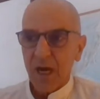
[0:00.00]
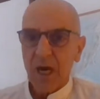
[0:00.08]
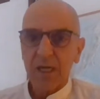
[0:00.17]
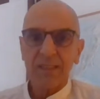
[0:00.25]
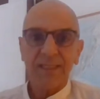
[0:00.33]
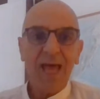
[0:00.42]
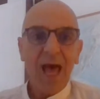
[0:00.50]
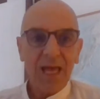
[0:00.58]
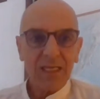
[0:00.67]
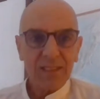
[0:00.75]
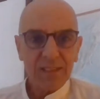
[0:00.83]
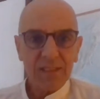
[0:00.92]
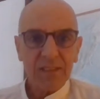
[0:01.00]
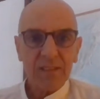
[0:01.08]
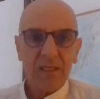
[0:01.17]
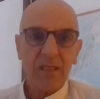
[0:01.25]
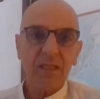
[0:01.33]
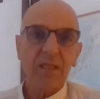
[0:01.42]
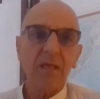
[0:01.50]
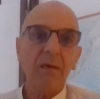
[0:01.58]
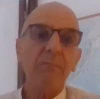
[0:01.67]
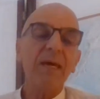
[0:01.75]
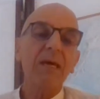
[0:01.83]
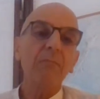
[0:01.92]
are taxed and they
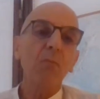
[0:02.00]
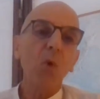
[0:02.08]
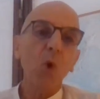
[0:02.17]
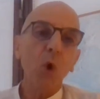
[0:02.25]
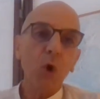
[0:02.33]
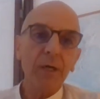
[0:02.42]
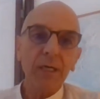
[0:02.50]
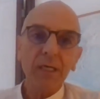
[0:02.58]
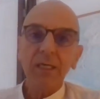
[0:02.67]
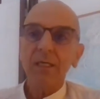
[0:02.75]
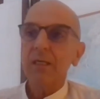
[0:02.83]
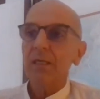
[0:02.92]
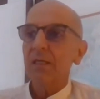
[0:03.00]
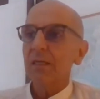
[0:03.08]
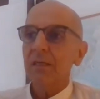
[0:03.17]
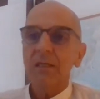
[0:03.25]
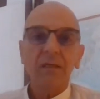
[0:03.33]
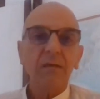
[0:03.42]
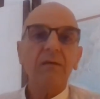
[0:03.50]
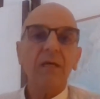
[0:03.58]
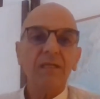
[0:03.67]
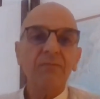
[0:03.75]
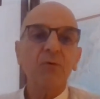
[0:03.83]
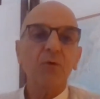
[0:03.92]
pay more
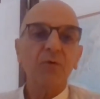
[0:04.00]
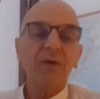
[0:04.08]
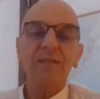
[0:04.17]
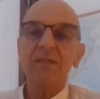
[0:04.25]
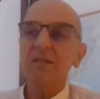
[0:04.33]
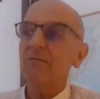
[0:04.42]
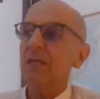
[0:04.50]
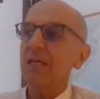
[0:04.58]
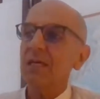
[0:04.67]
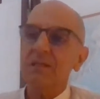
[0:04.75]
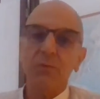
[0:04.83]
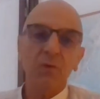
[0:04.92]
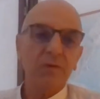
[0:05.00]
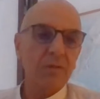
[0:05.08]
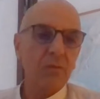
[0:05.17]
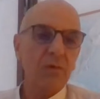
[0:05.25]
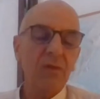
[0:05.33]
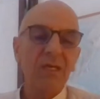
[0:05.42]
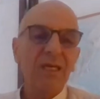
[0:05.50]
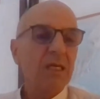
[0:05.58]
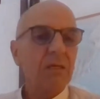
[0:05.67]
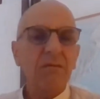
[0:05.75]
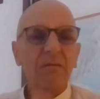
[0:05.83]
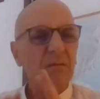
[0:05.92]
as progressively as possible.
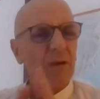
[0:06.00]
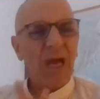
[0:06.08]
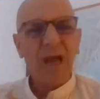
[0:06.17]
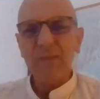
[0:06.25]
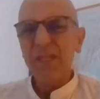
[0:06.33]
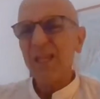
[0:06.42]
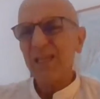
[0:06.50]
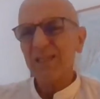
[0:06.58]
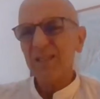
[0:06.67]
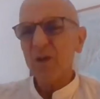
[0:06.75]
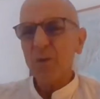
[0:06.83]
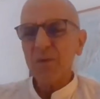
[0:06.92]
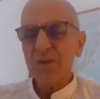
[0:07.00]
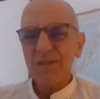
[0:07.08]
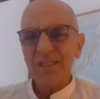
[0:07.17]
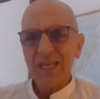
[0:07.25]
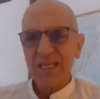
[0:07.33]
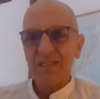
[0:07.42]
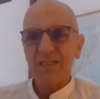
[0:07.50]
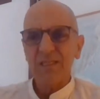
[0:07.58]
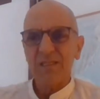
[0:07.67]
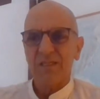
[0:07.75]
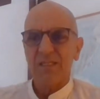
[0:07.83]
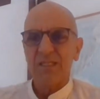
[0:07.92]
I mean, that's common sense,
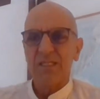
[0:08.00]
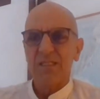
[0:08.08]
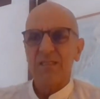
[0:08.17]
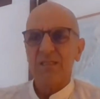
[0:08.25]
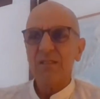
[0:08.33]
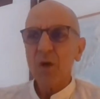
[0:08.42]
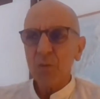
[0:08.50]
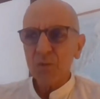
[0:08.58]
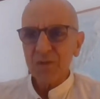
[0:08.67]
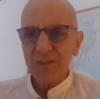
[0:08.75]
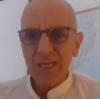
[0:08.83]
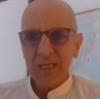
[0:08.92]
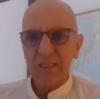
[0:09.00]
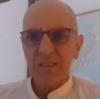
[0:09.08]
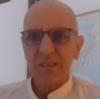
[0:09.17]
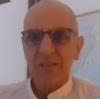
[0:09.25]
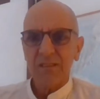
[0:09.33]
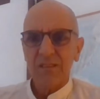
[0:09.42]
is common sense.